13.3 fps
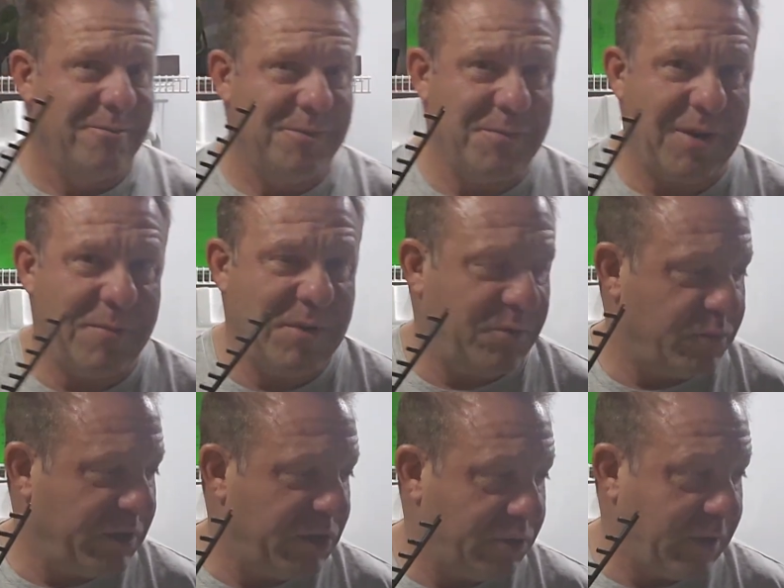We might be
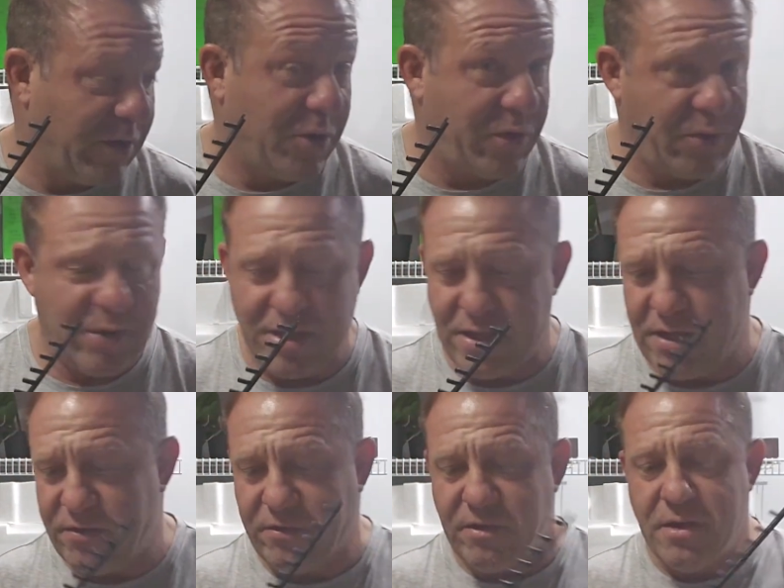restringing all 3 of
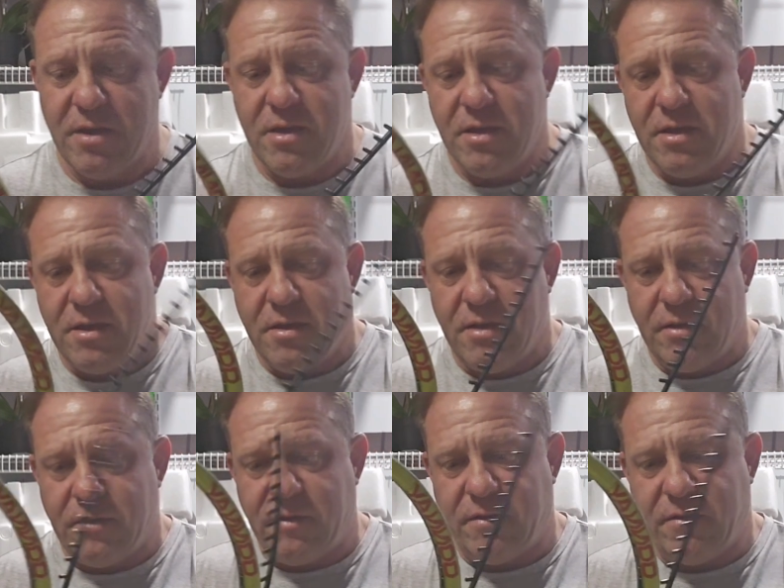these.
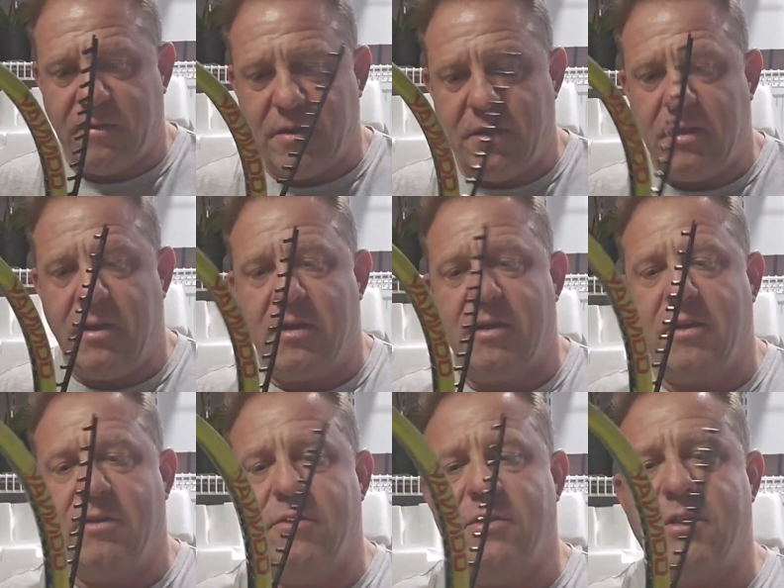Let's see.
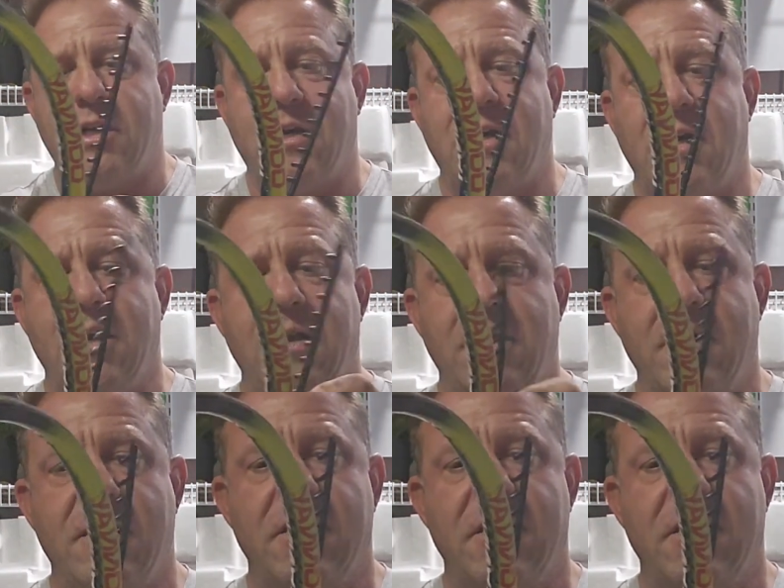Other side.